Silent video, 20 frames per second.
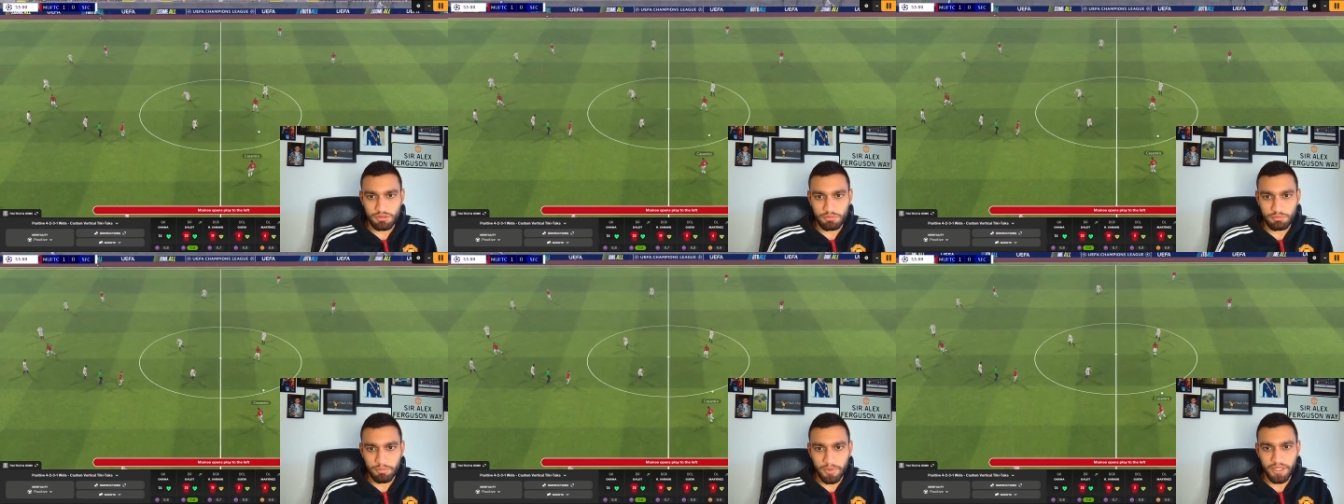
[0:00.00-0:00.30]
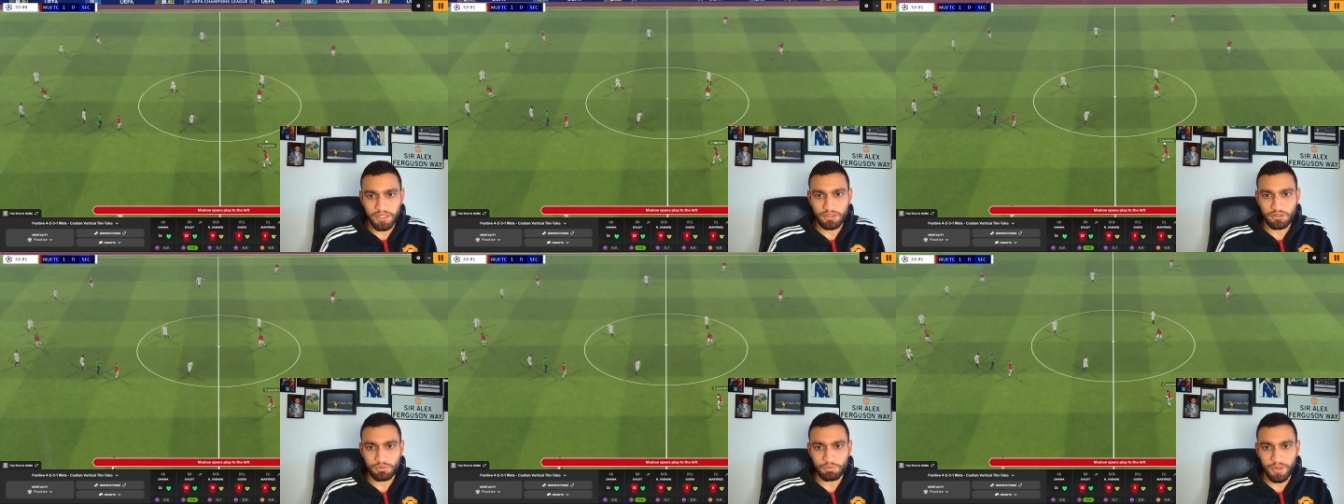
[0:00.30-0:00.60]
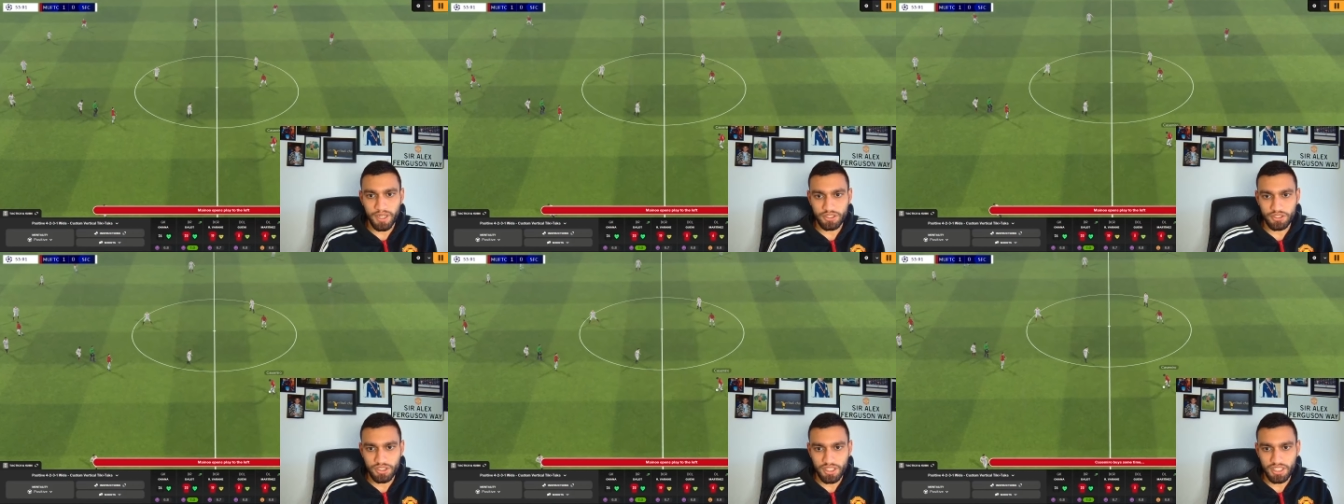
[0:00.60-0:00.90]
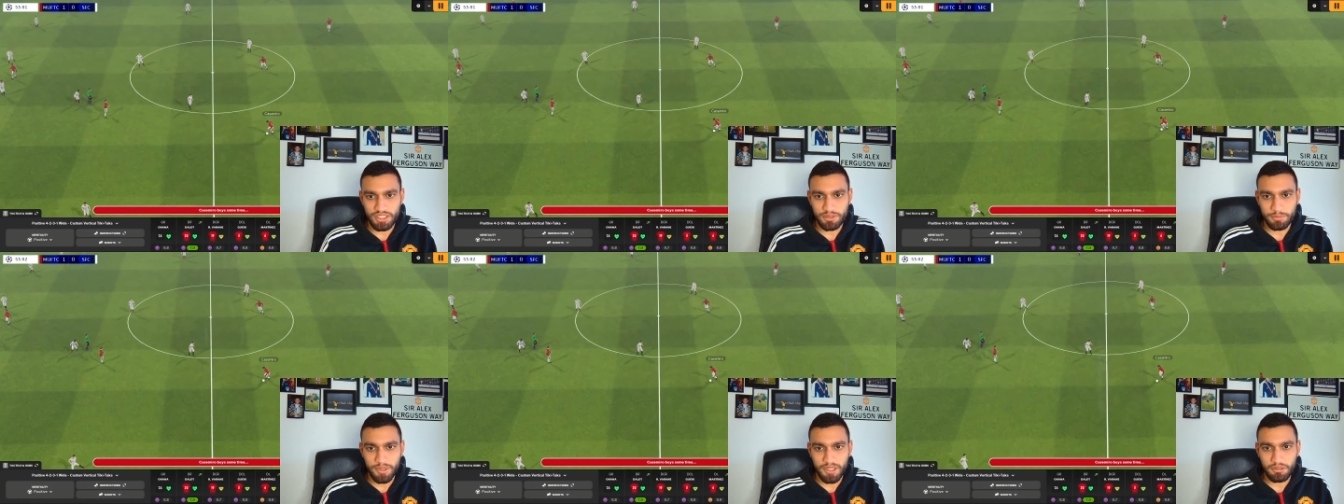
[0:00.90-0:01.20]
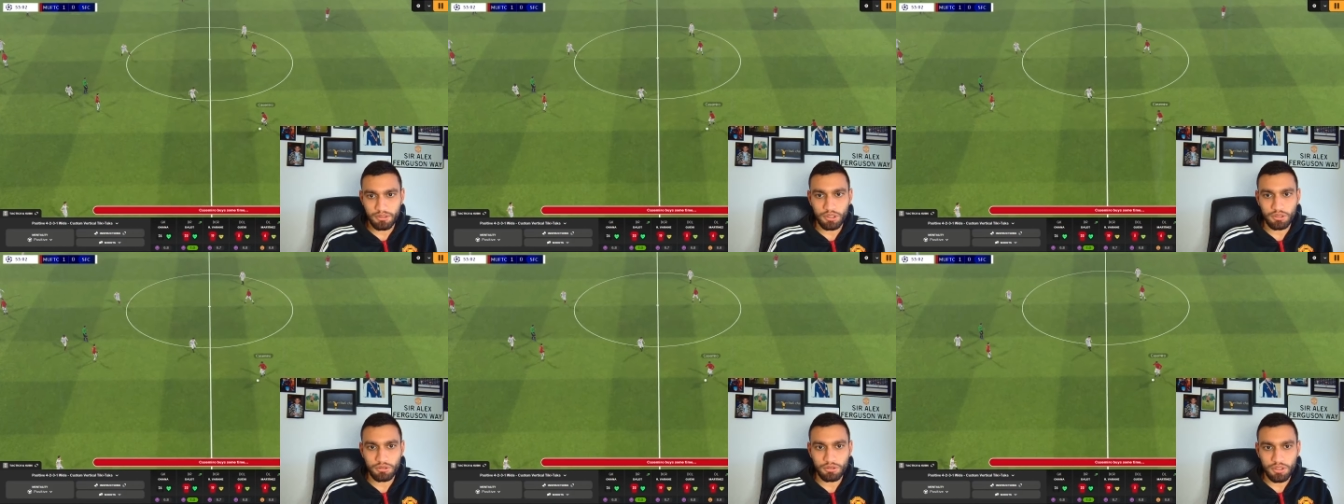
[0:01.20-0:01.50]
Mainoo back to
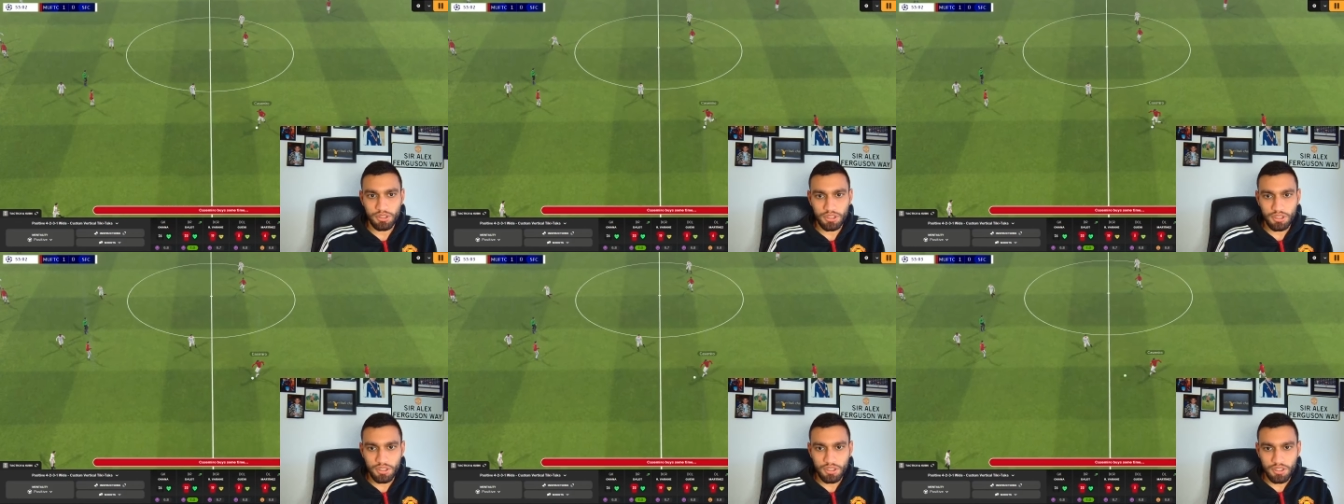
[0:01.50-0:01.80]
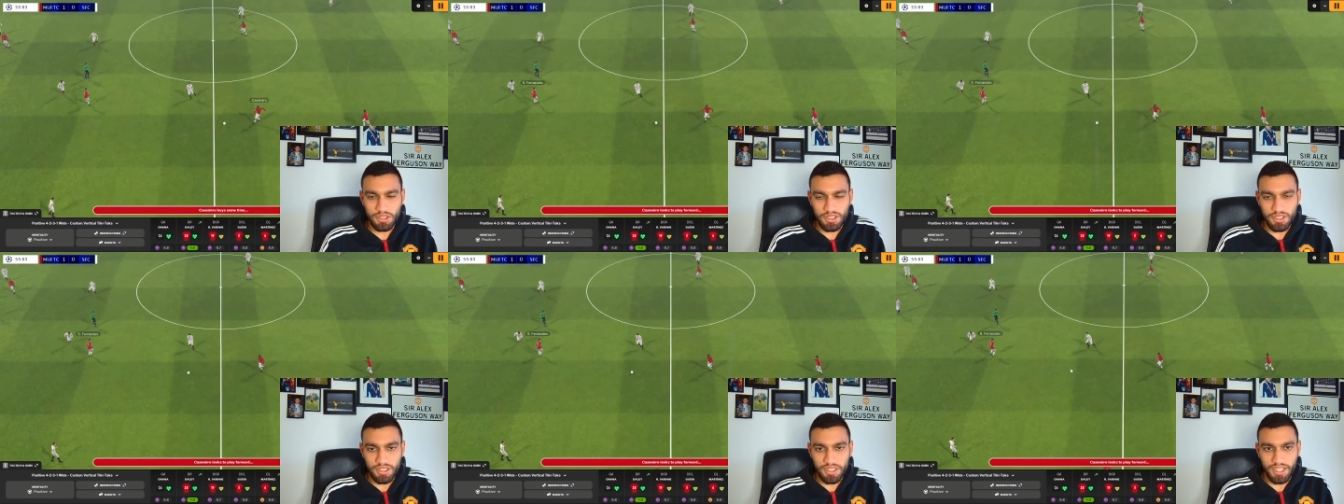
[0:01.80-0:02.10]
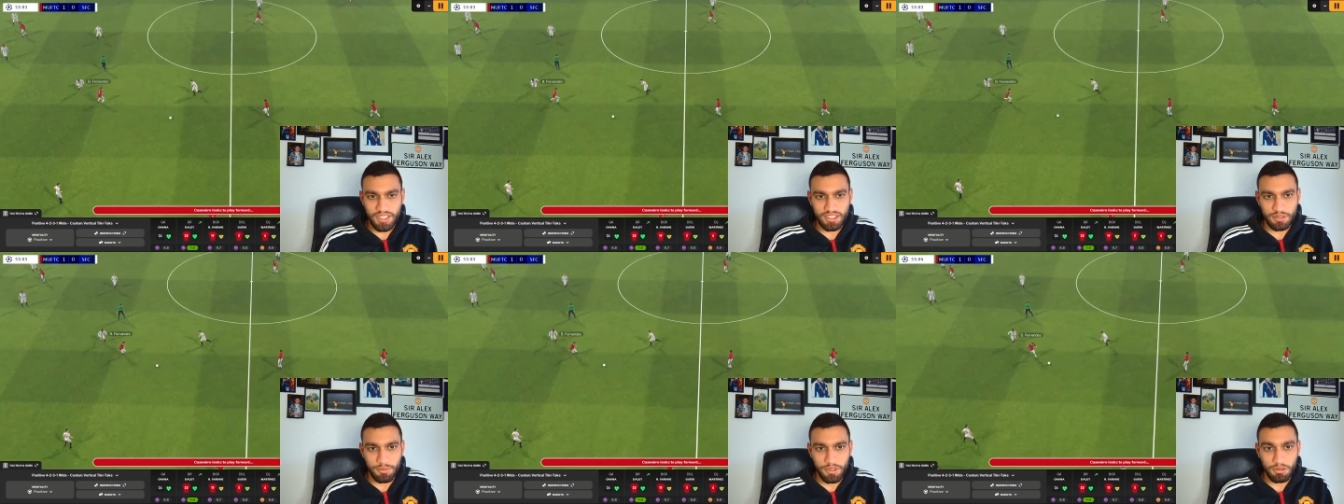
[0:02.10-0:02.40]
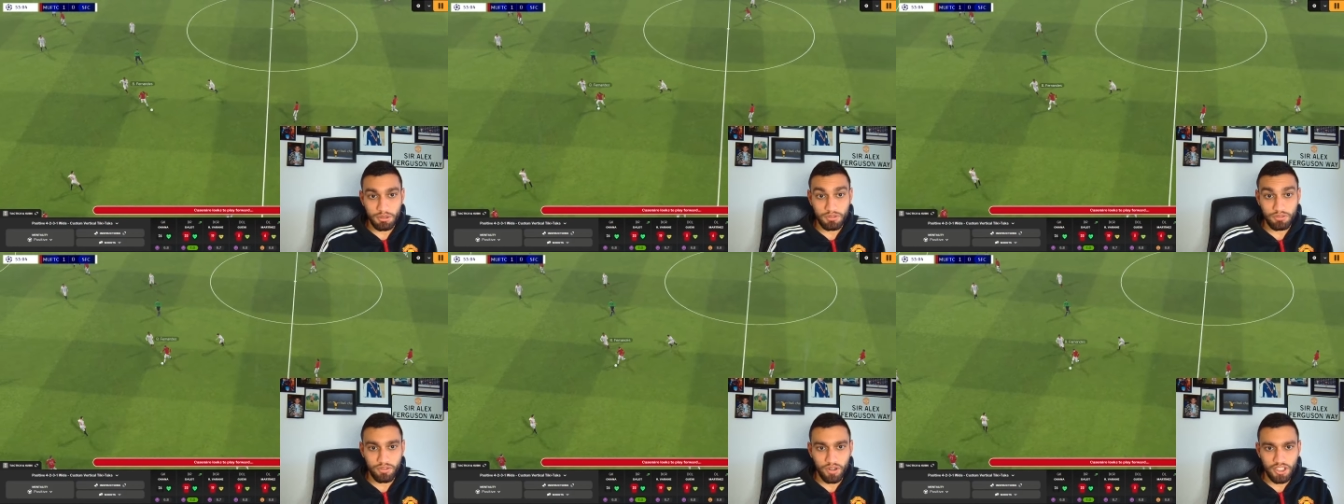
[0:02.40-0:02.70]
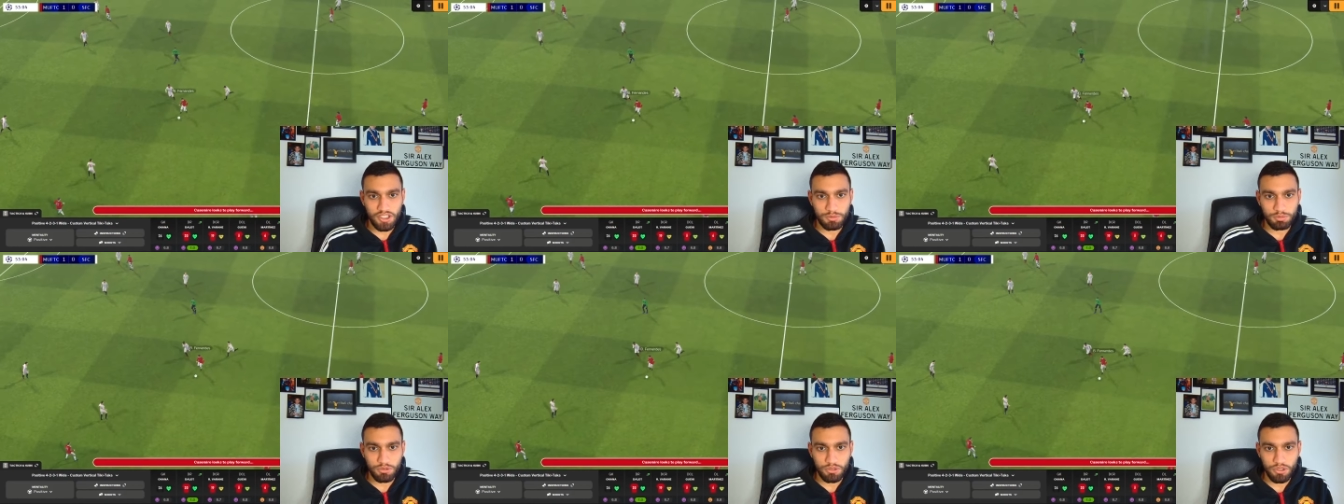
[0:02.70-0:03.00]
Casemiro. Casemiro
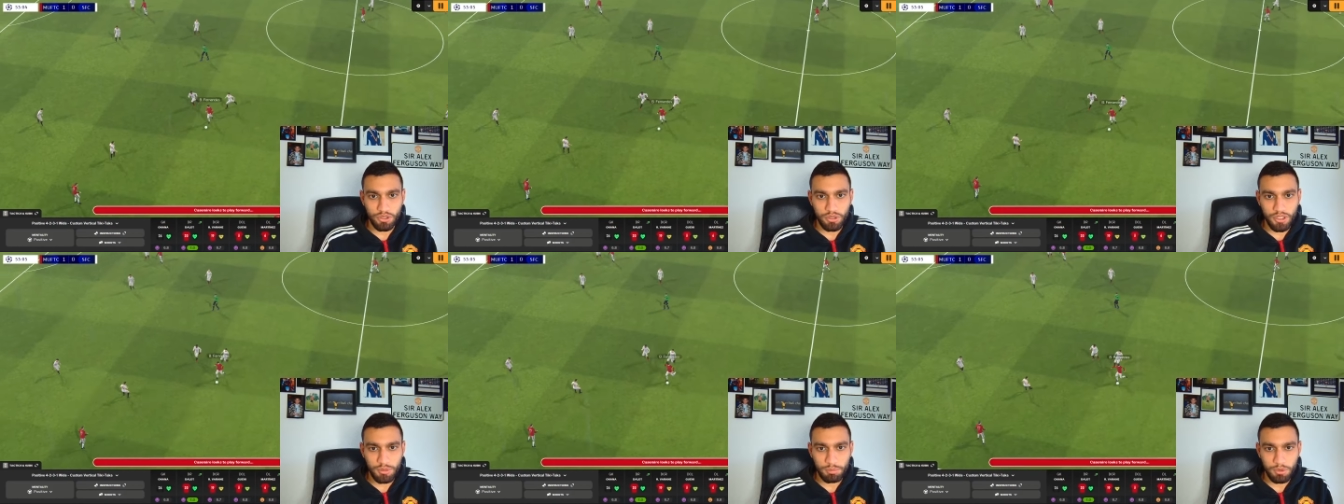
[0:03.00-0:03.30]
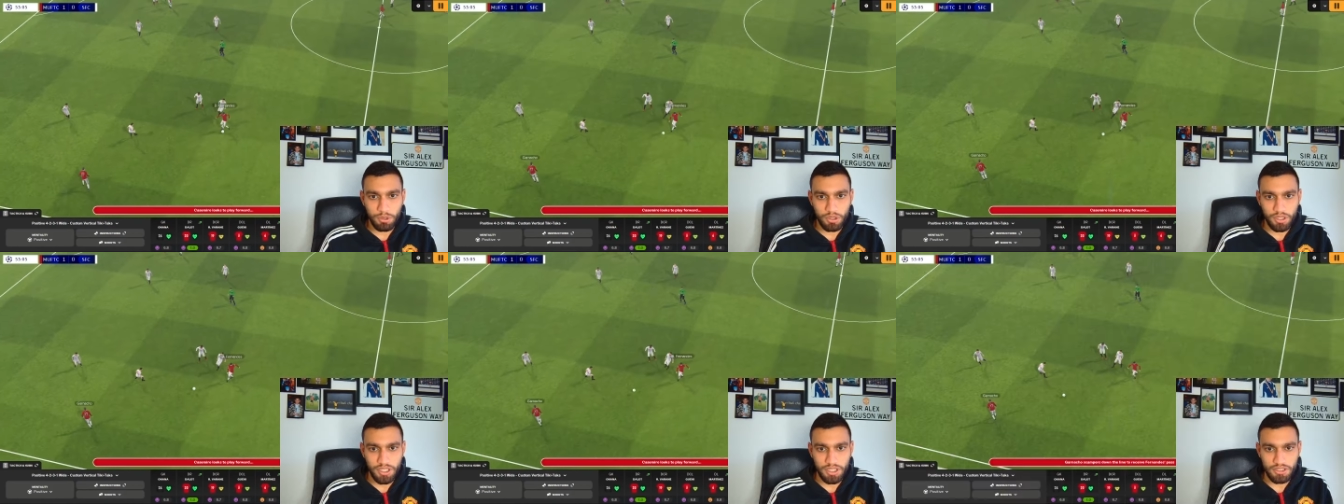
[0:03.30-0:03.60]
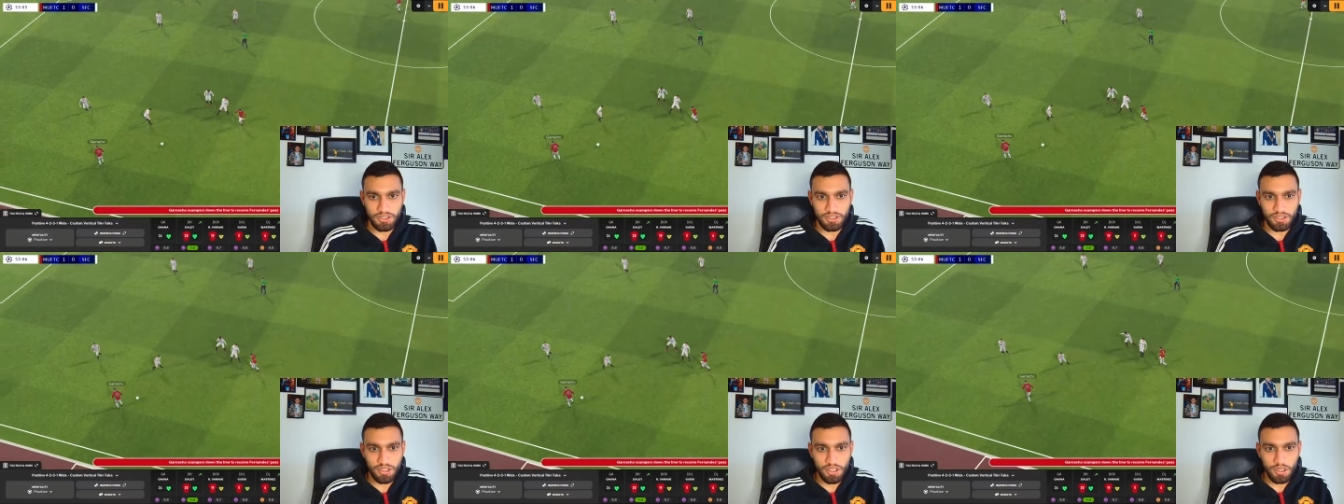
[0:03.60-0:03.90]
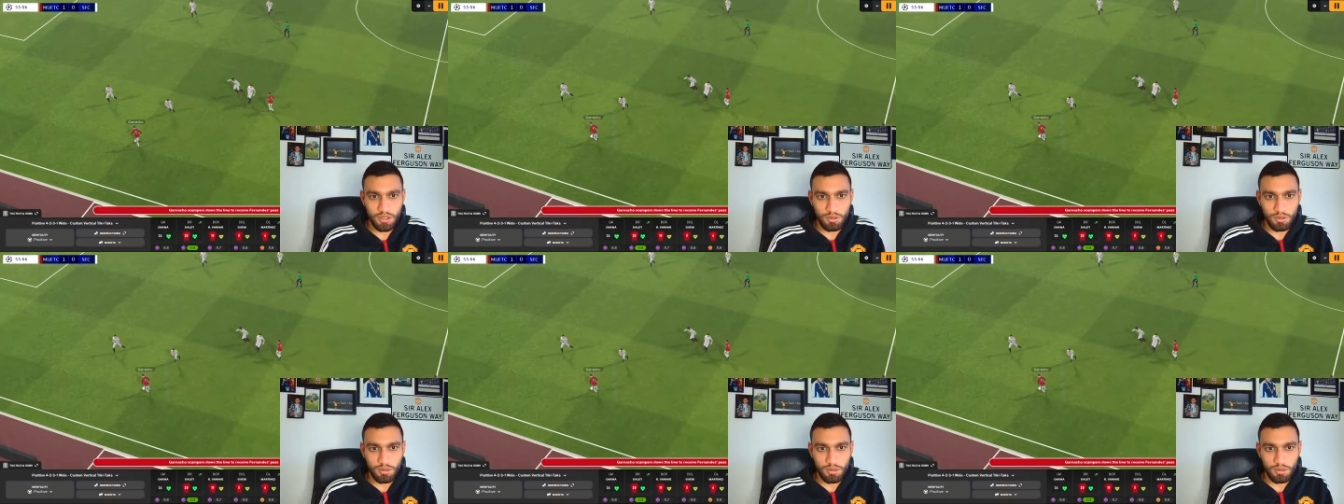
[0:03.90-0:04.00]
finds Bruno in the pocket.